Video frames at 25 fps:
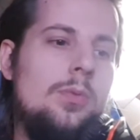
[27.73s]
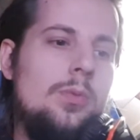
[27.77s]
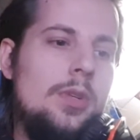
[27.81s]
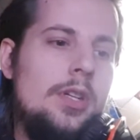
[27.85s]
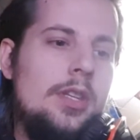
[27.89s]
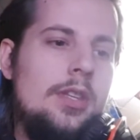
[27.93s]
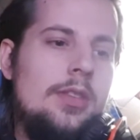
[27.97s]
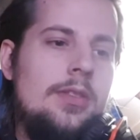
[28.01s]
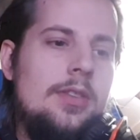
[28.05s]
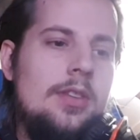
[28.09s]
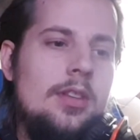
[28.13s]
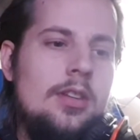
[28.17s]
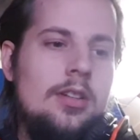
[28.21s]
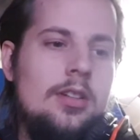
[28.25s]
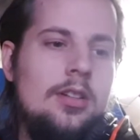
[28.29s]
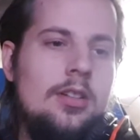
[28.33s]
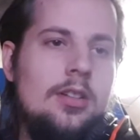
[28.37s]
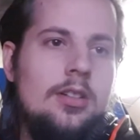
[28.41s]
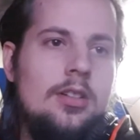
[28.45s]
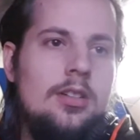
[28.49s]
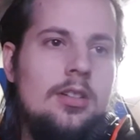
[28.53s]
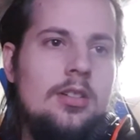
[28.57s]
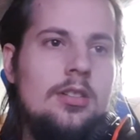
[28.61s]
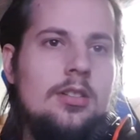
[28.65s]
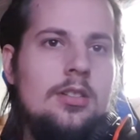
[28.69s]
with
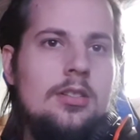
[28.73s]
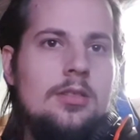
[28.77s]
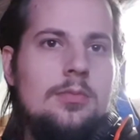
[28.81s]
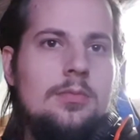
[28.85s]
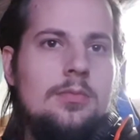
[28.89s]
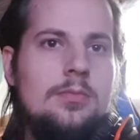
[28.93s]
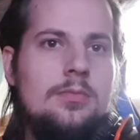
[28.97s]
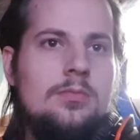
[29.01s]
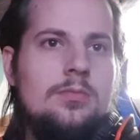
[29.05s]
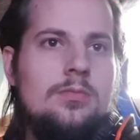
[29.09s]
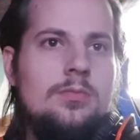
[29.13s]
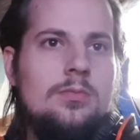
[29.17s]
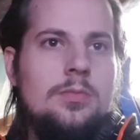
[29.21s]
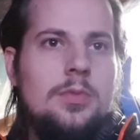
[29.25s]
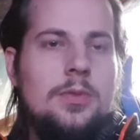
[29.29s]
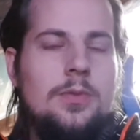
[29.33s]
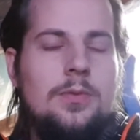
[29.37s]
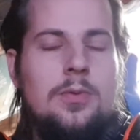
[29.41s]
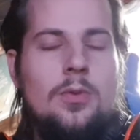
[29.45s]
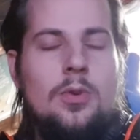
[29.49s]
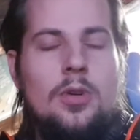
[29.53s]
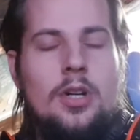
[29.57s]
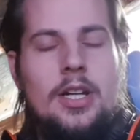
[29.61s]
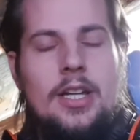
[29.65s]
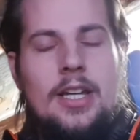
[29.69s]
uh,
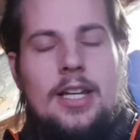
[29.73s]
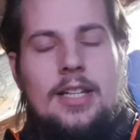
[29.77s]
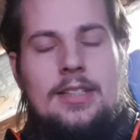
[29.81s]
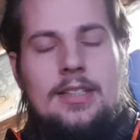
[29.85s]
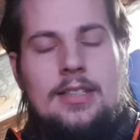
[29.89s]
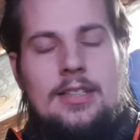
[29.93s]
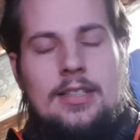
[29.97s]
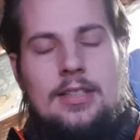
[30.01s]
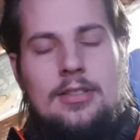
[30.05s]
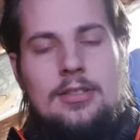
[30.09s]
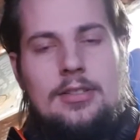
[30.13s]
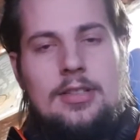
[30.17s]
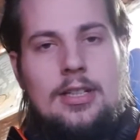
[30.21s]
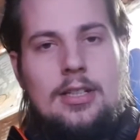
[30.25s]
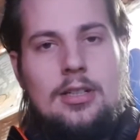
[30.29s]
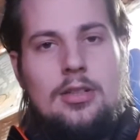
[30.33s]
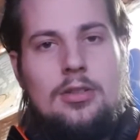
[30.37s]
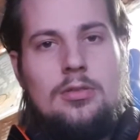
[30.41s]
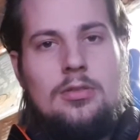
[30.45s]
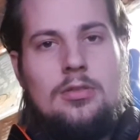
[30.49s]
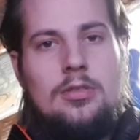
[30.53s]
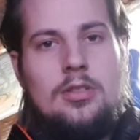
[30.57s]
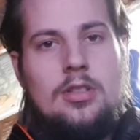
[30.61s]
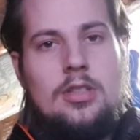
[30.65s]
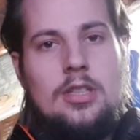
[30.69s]
before I had the
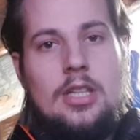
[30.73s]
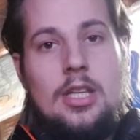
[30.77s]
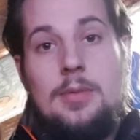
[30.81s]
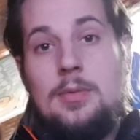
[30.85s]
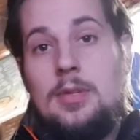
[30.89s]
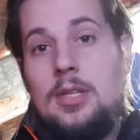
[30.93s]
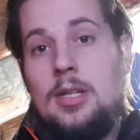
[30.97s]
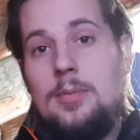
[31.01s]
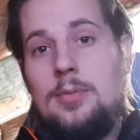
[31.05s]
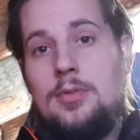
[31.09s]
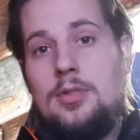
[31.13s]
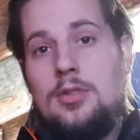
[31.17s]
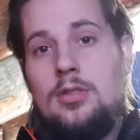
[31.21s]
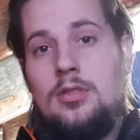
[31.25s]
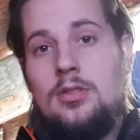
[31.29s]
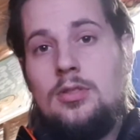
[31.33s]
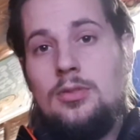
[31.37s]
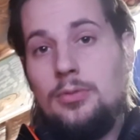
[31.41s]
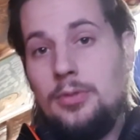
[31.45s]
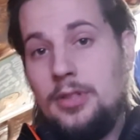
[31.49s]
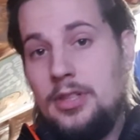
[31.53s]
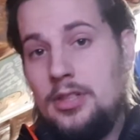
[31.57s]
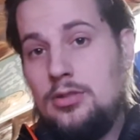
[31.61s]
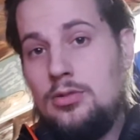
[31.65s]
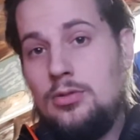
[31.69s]
Elgato game capture,
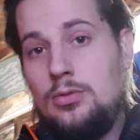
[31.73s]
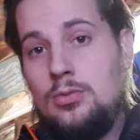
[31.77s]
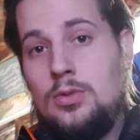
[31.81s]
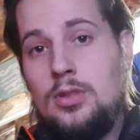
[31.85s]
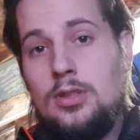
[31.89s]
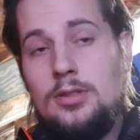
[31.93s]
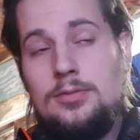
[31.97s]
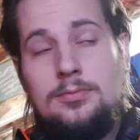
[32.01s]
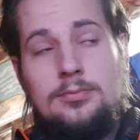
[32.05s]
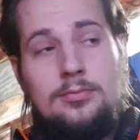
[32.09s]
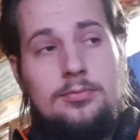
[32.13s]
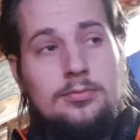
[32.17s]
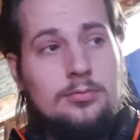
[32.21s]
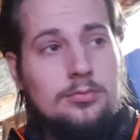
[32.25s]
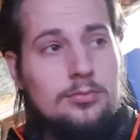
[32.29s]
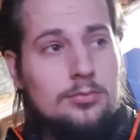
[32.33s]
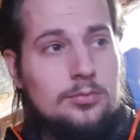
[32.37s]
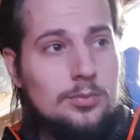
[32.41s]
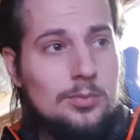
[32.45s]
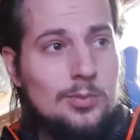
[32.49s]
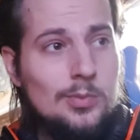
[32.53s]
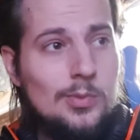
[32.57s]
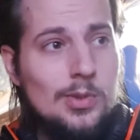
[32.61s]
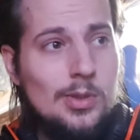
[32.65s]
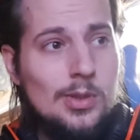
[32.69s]
the original one,
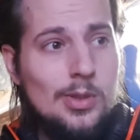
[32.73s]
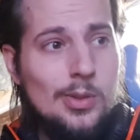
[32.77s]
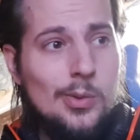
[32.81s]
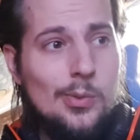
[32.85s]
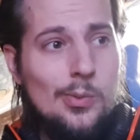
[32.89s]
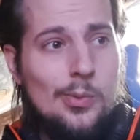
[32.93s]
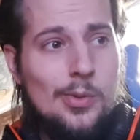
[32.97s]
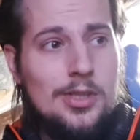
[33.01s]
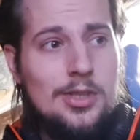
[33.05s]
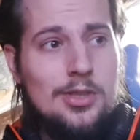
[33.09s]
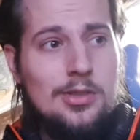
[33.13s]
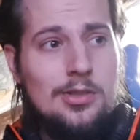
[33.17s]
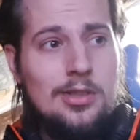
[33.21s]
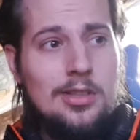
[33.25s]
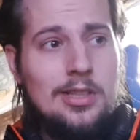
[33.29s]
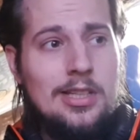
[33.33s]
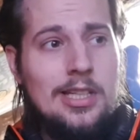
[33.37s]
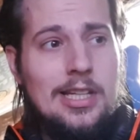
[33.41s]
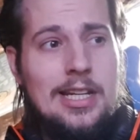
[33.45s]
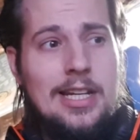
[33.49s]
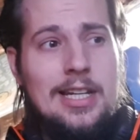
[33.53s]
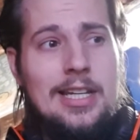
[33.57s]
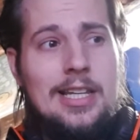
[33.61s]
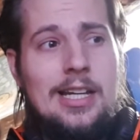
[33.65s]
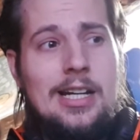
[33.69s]
which couldn't
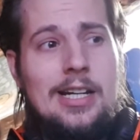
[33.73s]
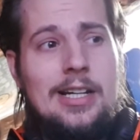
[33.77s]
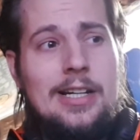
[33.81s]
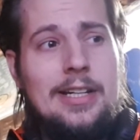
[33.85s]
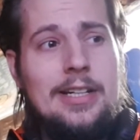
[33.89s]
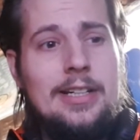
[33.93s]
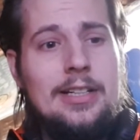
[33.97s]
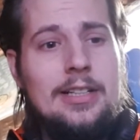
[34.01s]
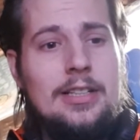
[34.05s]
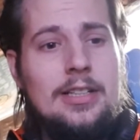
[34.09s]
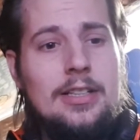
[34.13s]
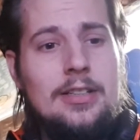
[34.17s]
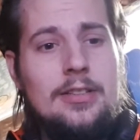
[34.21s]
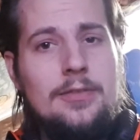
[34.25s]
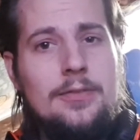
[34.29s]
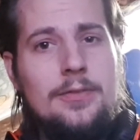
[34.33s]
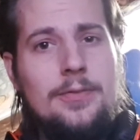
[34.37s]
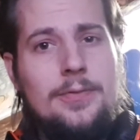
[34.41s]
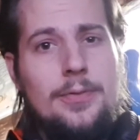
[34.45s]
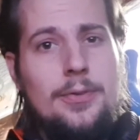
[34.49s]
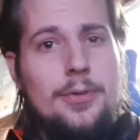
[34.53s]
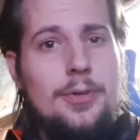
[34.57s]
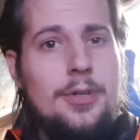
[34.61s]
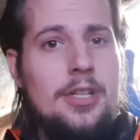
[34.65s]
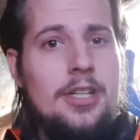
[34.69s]
get any higher than
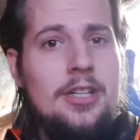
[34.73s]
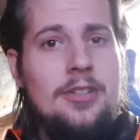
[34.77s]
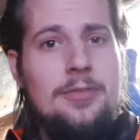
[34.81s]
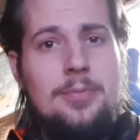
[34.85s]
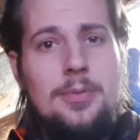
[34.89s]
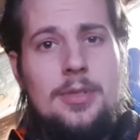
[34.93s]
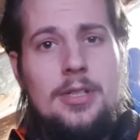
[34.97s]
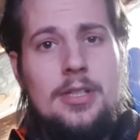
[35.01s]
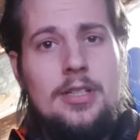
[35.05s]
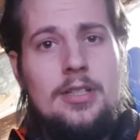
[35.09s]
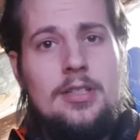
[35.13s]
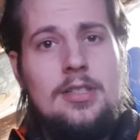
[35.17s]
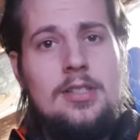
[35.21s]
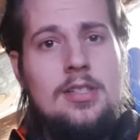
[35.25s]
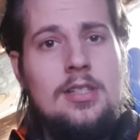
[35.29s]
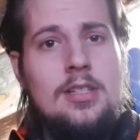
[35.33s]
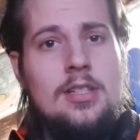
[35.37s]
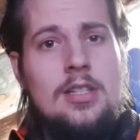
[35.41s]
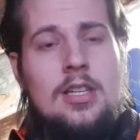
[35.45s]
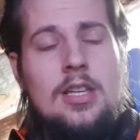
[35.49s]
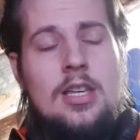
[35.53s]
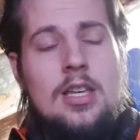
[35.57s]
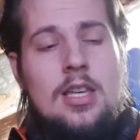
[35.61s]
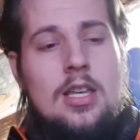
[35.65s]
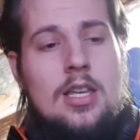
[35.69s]
30 FPS.
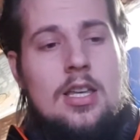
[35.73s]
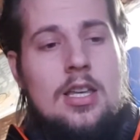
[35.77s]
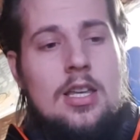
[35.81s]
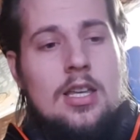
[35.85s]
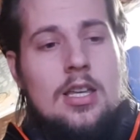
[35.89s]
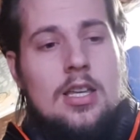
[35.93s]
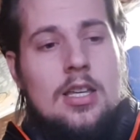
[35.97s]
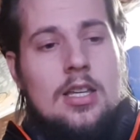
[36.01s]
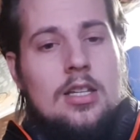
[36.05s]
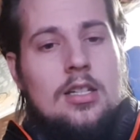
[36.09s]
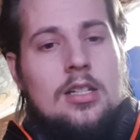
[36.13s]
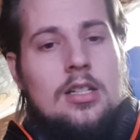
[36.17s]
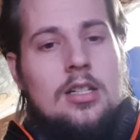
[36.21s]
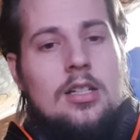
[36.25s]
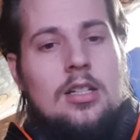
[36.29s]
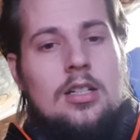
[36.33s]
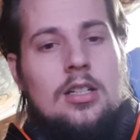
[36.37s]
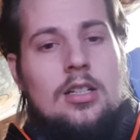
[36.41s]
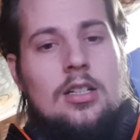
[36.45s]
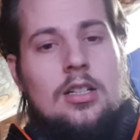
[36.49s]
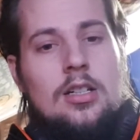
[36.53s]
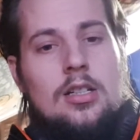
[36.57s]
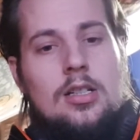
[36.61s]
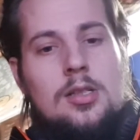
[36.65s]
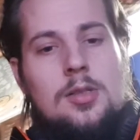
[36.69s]

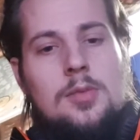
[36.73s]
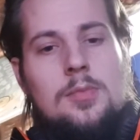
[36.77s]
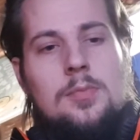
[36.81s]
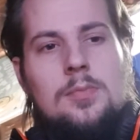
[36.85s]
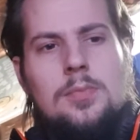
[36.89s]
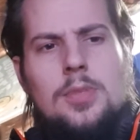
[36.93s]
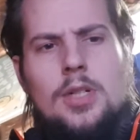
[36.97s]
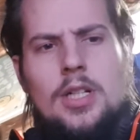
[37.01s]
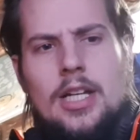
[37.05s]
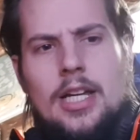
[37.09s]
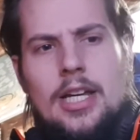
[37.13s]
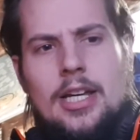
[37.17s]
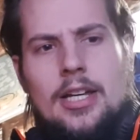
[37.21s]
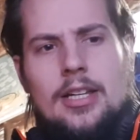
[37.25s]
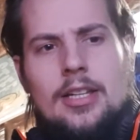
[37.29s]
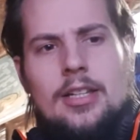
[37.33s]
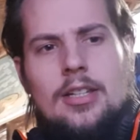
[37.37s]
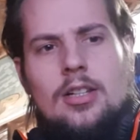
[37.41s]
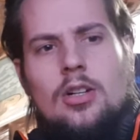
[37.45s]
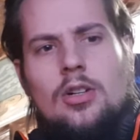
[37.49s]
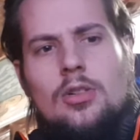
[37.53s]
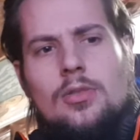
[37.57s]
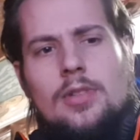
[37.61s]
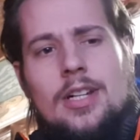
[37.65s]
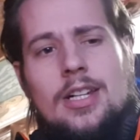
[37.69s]
Um, but
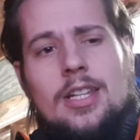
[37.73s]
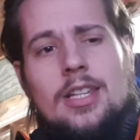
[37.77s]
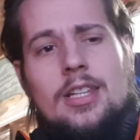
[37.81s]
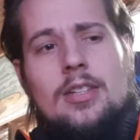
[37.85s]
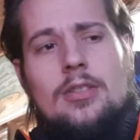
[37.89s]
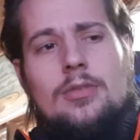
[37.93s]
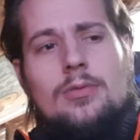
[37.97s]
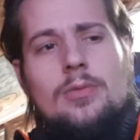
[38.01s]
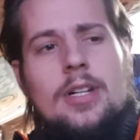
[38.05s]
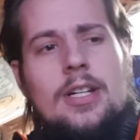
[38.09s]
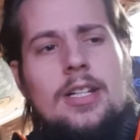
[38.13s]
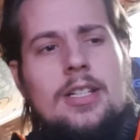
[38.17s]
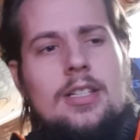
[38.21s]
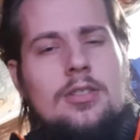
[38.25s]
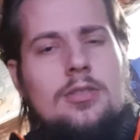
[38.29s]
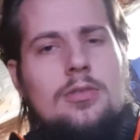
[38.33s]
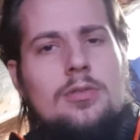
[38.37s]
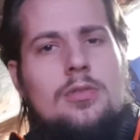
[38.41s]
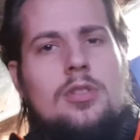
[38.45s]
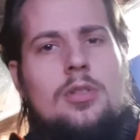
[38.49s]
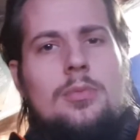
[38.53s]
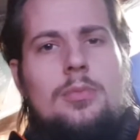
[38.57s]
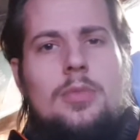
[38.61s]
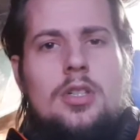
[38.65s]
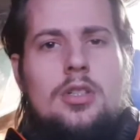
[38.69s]
I already ran
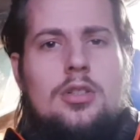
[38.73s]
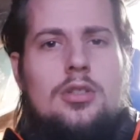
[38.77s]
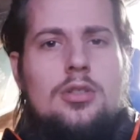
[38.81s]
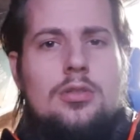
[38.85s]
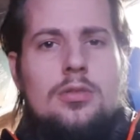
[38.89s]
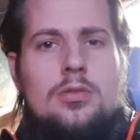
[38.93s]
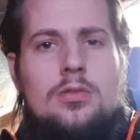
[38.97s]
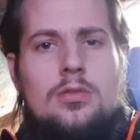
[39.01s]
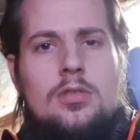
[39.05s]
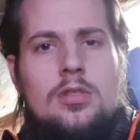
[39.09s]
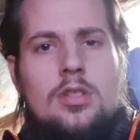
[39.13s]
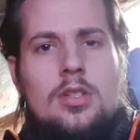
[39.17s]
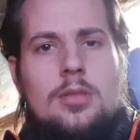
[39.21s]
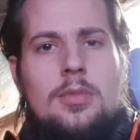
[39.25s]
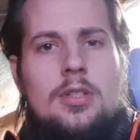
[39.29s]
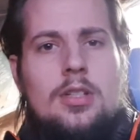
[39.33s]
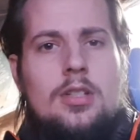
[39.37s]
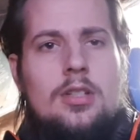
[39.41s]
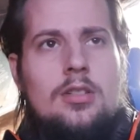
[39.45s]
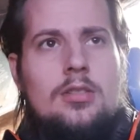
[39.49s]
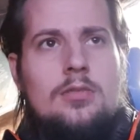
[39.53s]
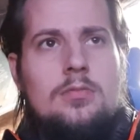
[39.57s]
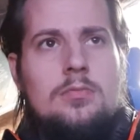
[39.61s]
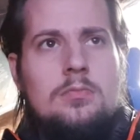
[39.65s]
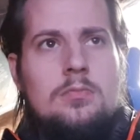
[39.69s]
into some issues. I
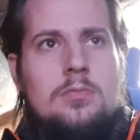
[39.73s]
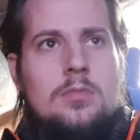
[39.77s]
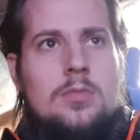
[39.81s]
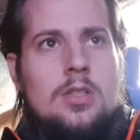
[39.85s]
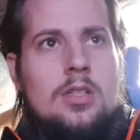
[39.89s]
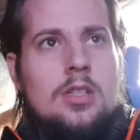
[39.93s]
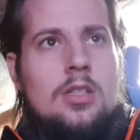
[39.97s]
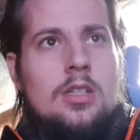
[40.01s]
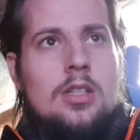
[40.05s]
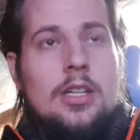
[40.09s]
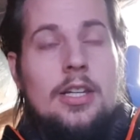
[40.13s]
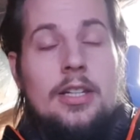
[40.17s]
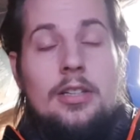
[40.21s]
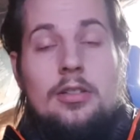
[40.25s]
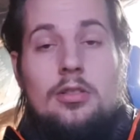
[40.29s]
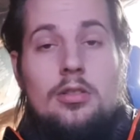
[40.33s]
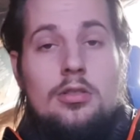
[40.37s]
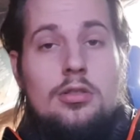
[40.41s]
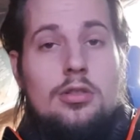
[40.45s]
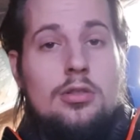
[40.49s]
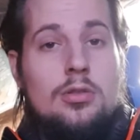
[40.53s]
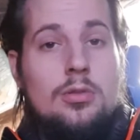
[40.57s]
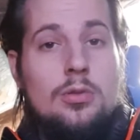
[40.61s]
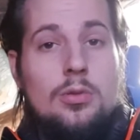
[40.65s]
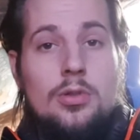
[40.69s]
mean, it
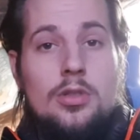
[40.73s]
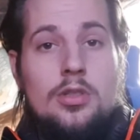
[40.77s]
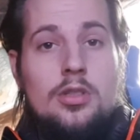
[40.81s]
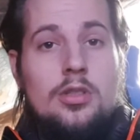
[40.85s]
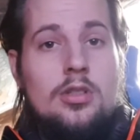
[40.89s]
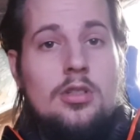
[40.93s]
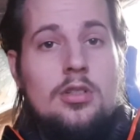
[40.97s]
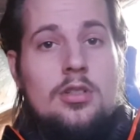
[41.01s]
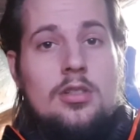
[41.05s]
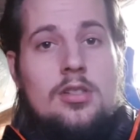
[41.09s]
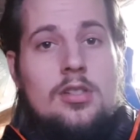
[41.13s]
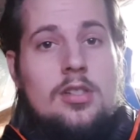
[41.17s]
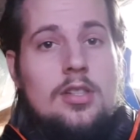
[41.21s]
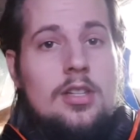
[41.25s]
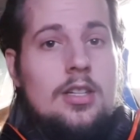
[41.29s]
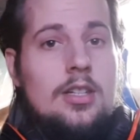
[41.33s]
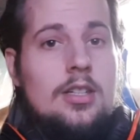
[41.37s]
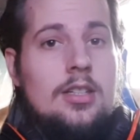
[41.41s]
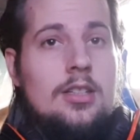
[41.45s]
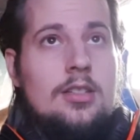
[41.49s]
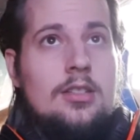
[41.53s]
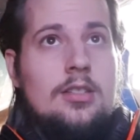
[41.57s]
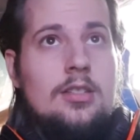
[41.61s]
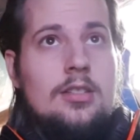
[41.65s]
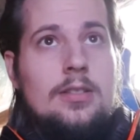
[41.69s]
looks gorgeous
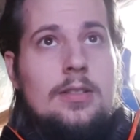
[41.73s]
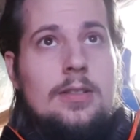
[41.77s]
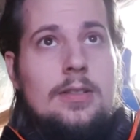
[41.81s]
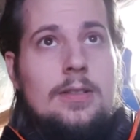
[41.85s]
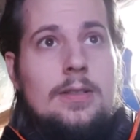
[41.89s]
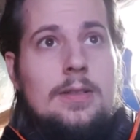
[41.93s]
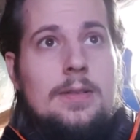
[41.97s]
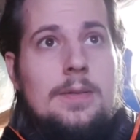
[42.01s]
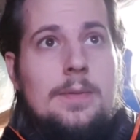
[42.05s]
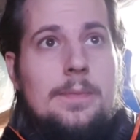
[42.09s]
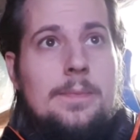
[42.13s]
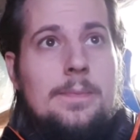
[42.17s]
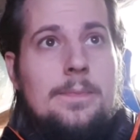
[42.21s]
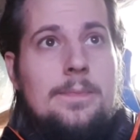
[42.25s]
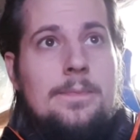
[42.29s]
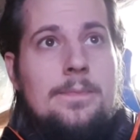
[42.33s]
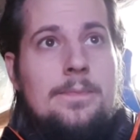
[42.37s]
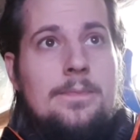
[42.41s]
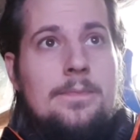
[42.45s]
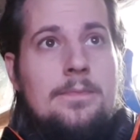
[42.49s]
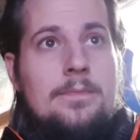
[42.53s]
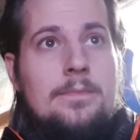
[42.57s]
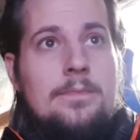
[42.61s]
and um,